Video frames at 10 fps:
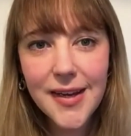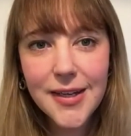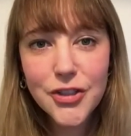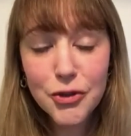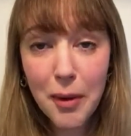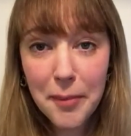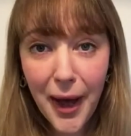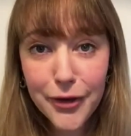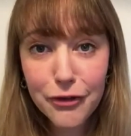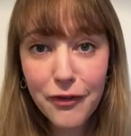Do you remember
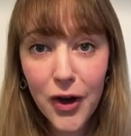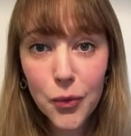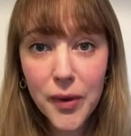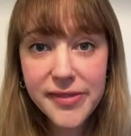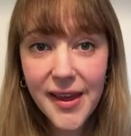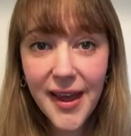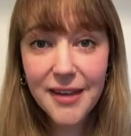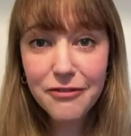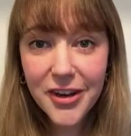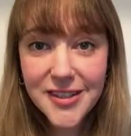how you felt when they
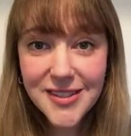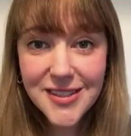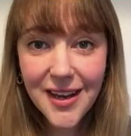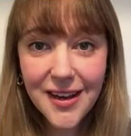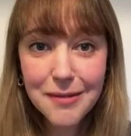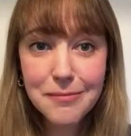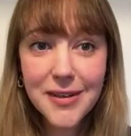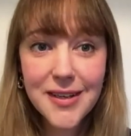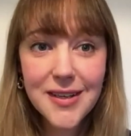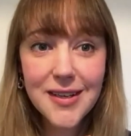first
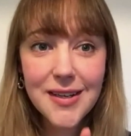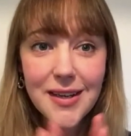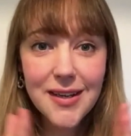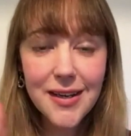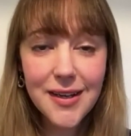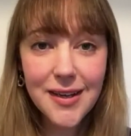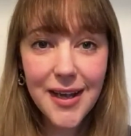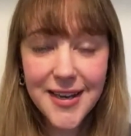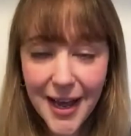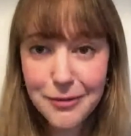
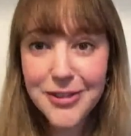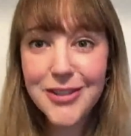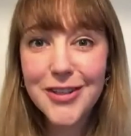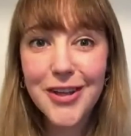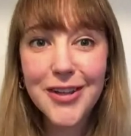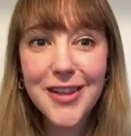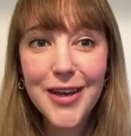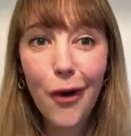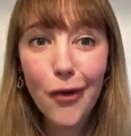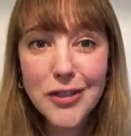announced that
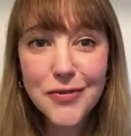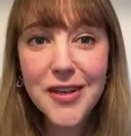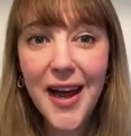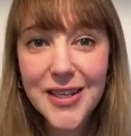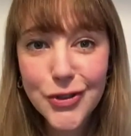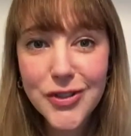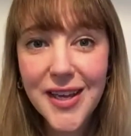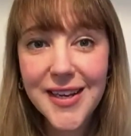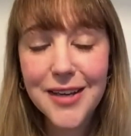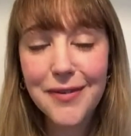the Oxford
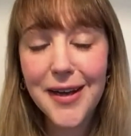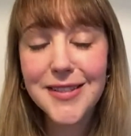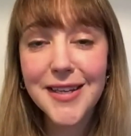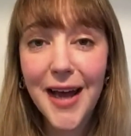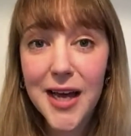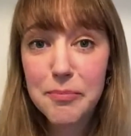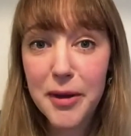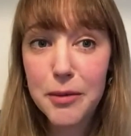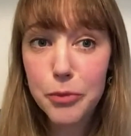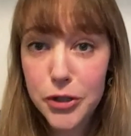AstraZeneca vaccine had
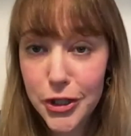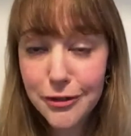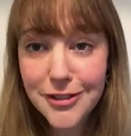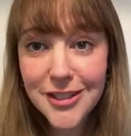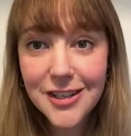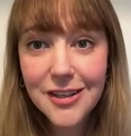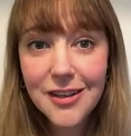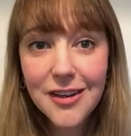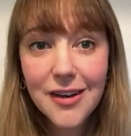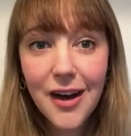been produced?
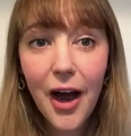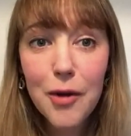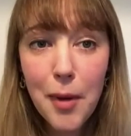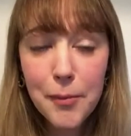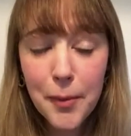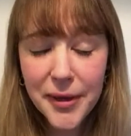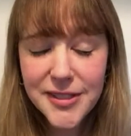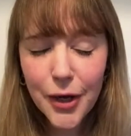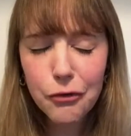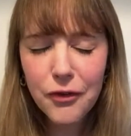I remember
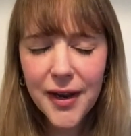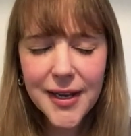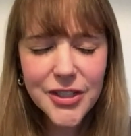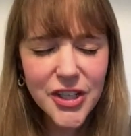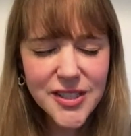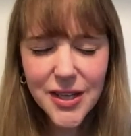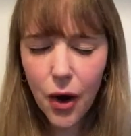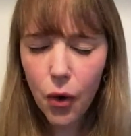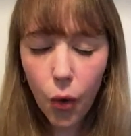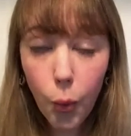myself feeling just
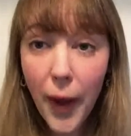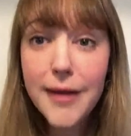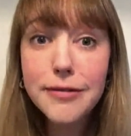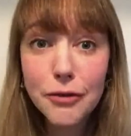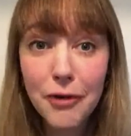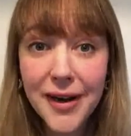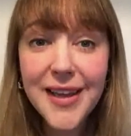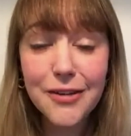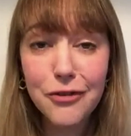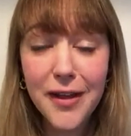waves of
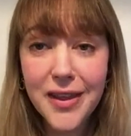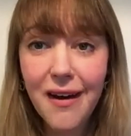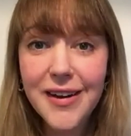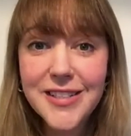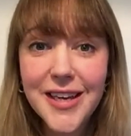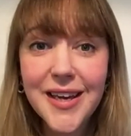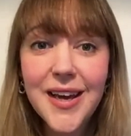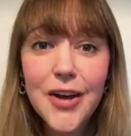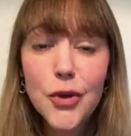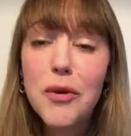relief at the idea
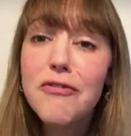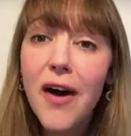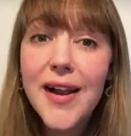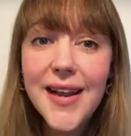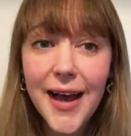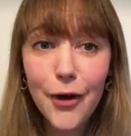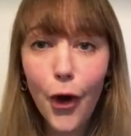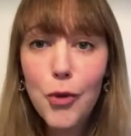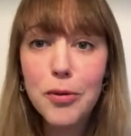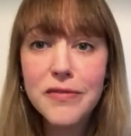that we finally had
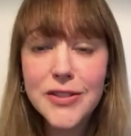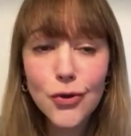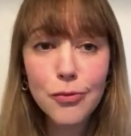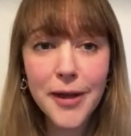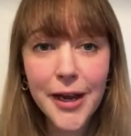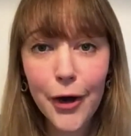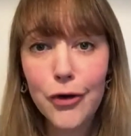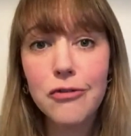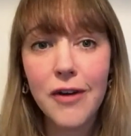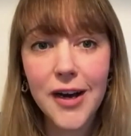hope of this all being
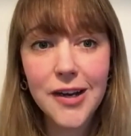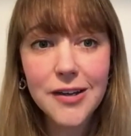over.